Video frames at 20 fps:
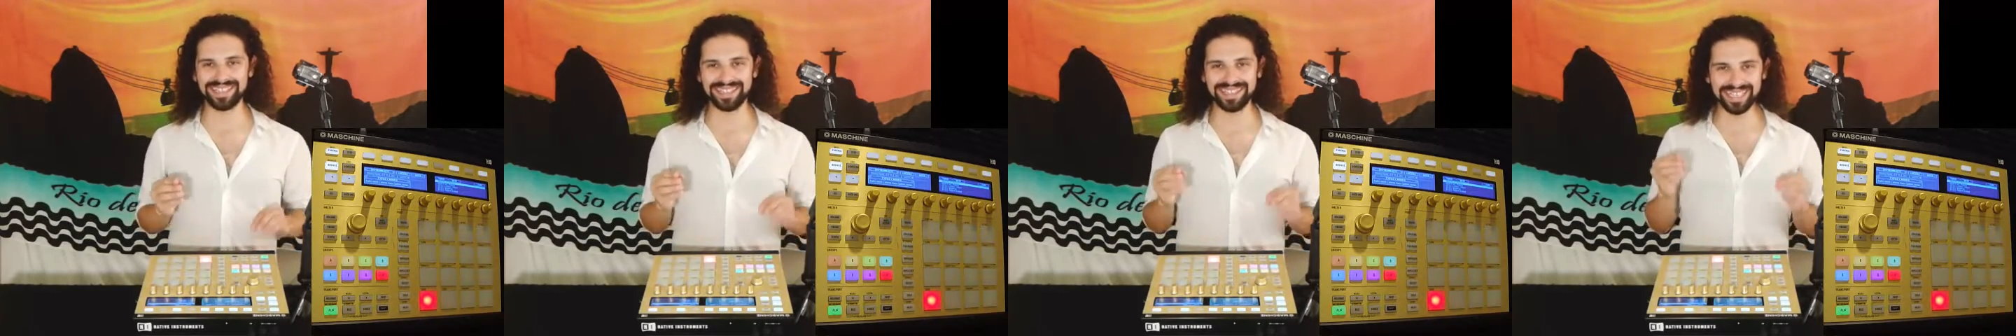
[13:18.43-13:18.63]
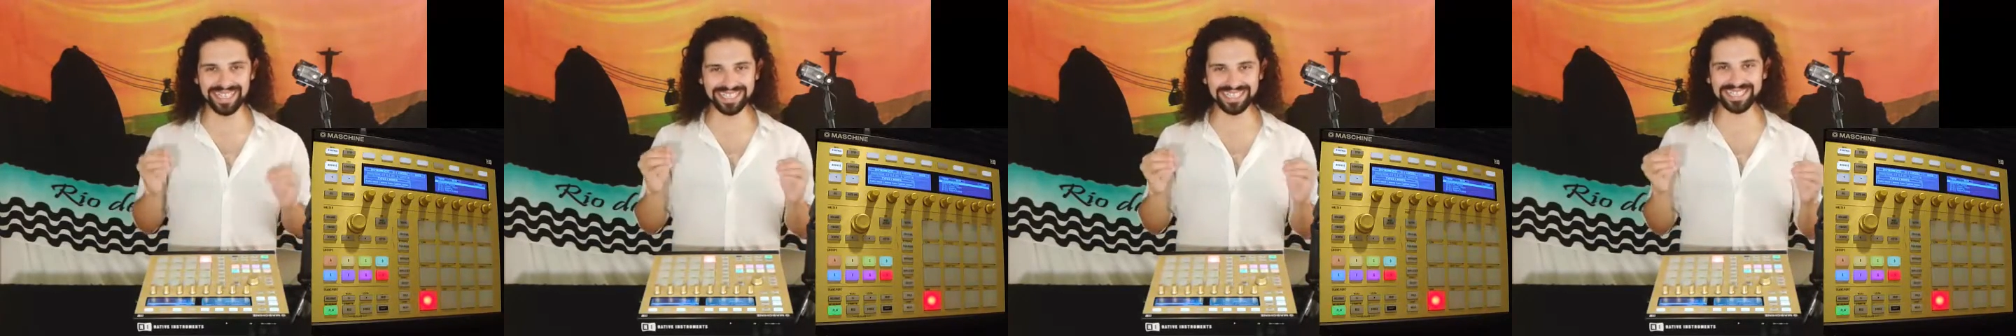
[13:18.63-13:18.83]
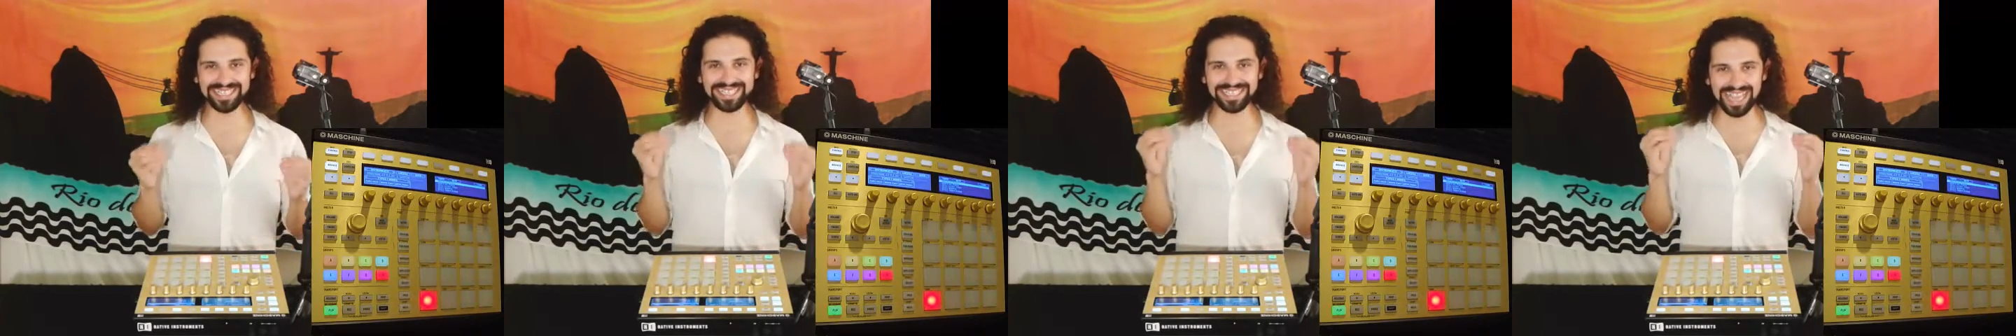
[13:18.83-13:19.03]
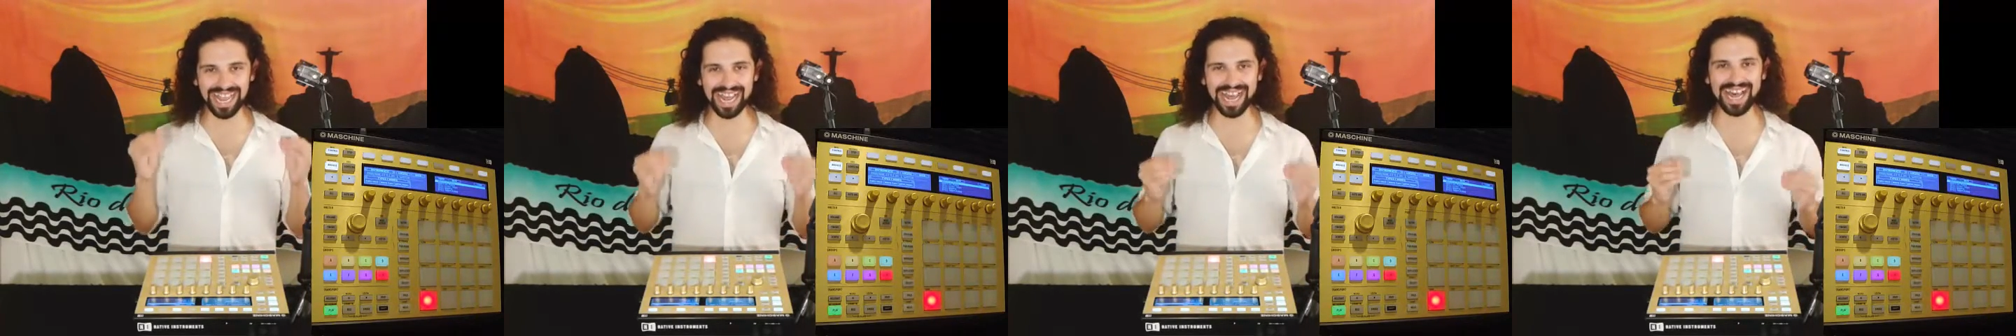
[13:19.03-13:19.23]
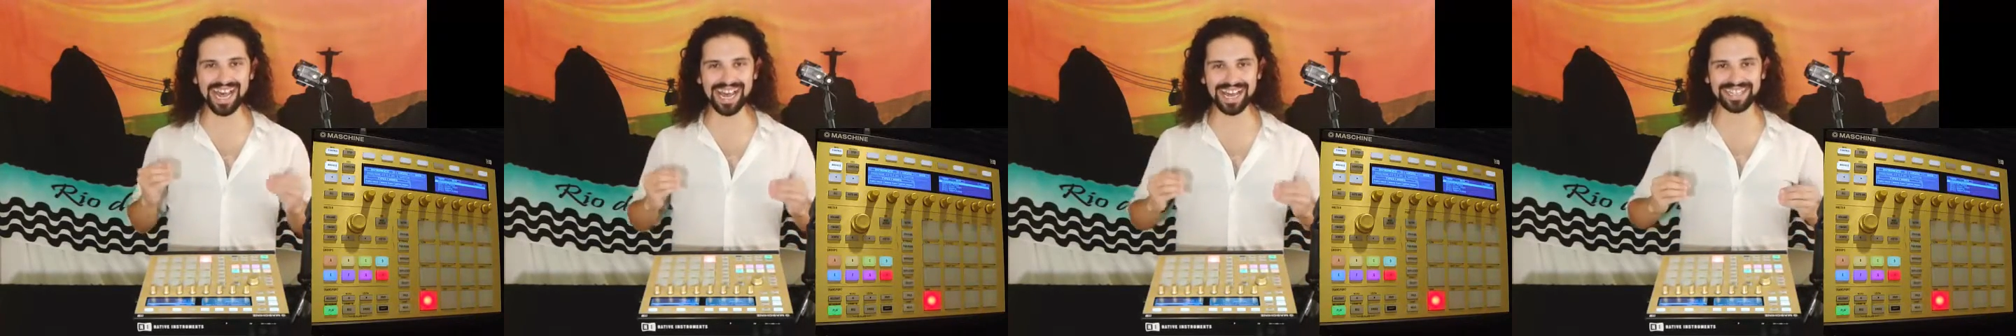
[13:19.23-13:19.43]
These
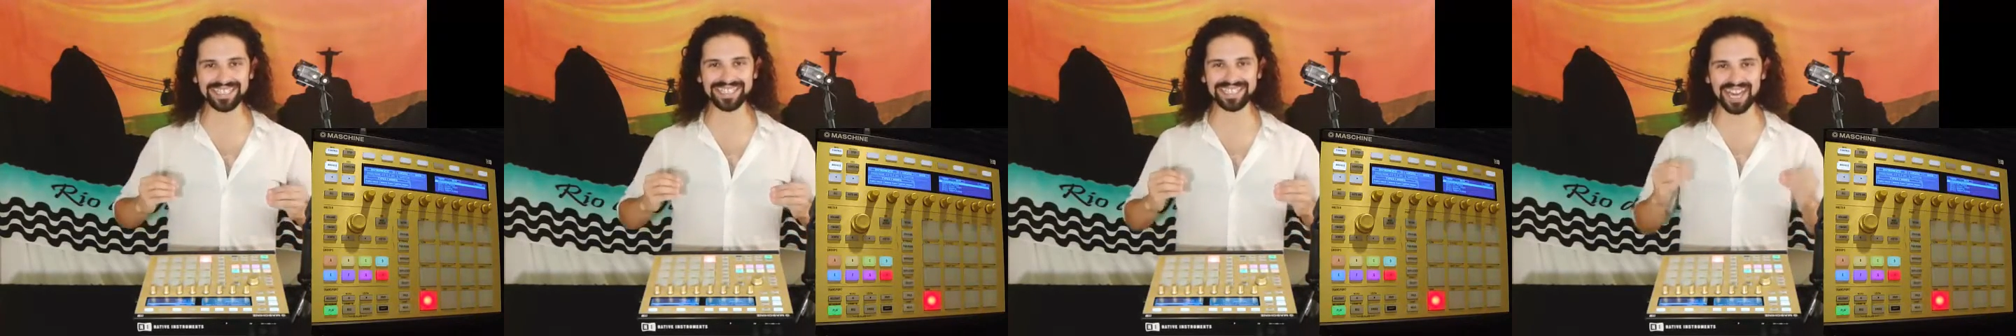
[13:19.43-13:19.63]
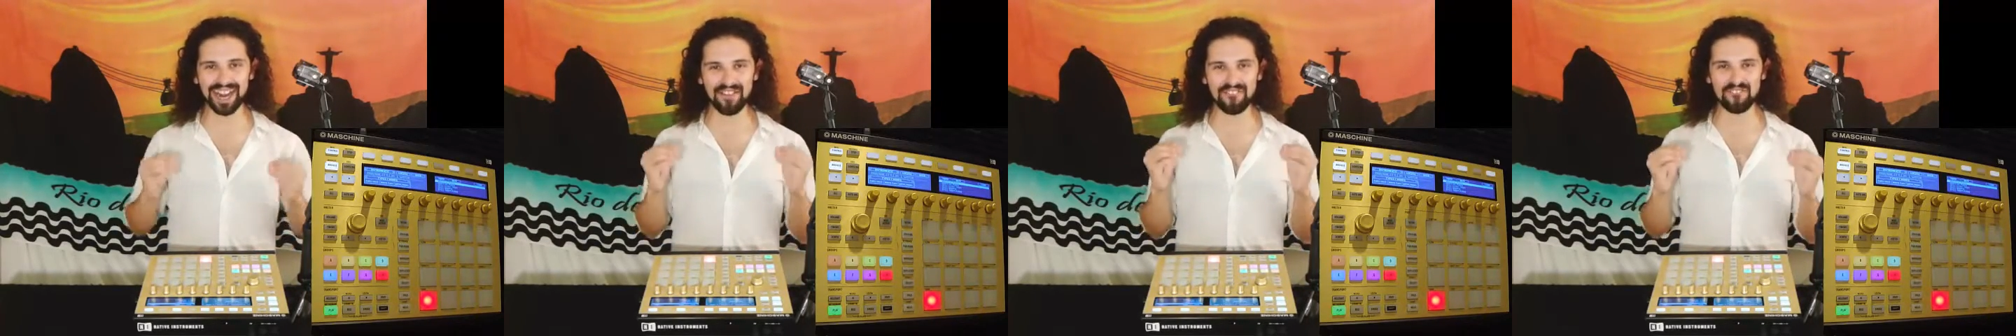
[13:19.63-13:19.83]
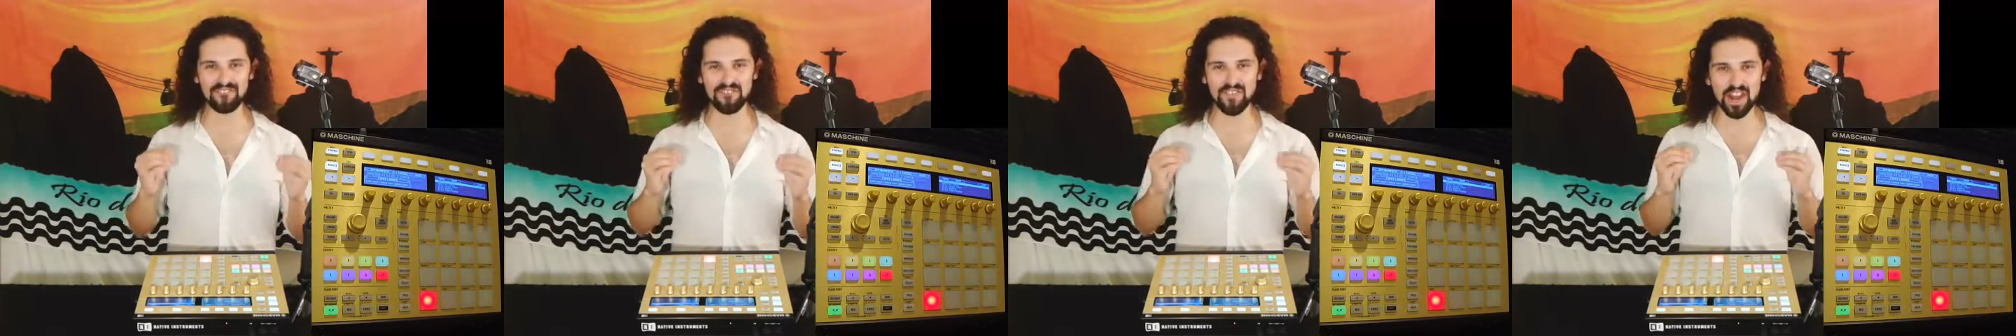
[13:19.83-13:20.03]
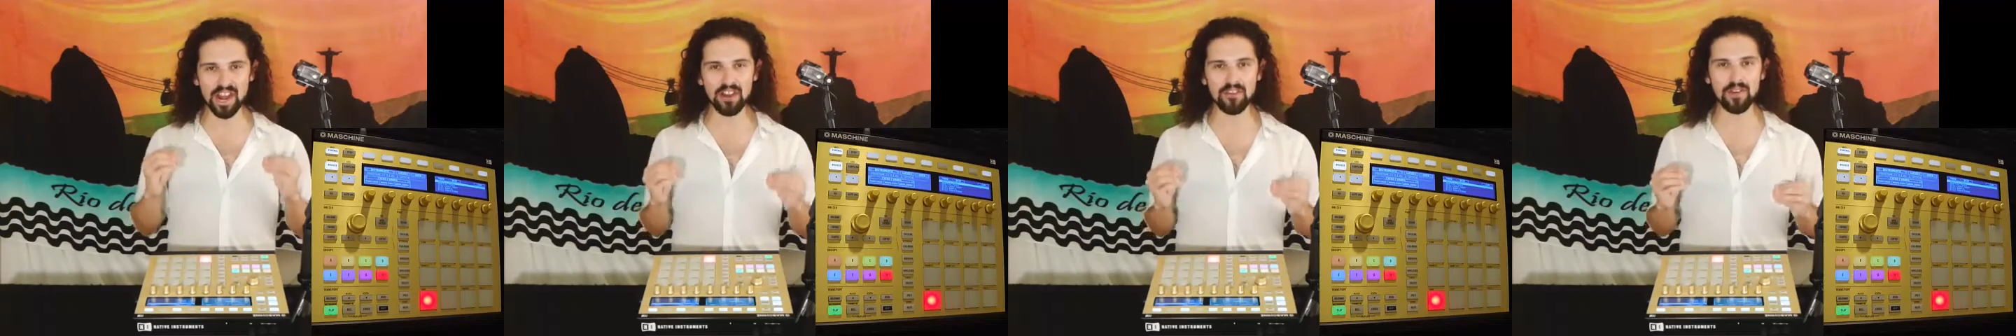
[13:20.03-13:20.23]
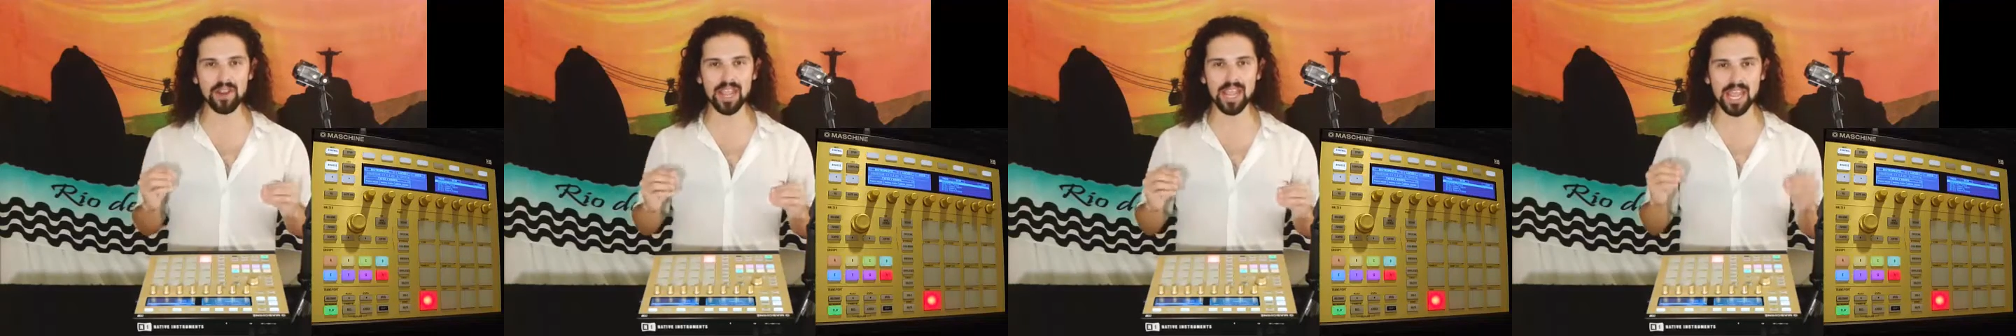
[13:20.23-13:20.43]
tags are
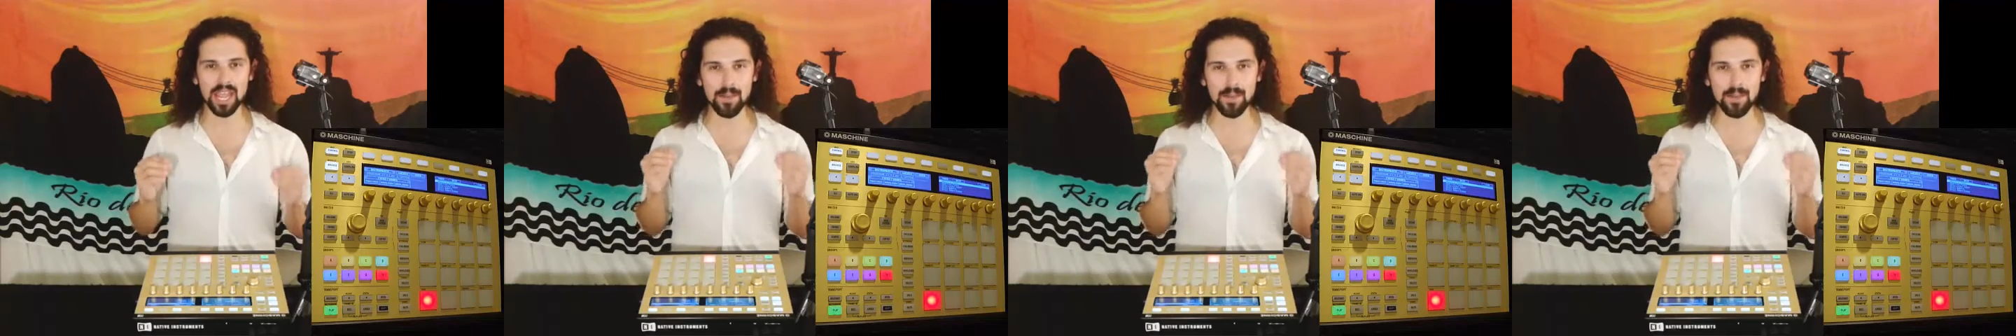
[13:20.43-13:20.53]
very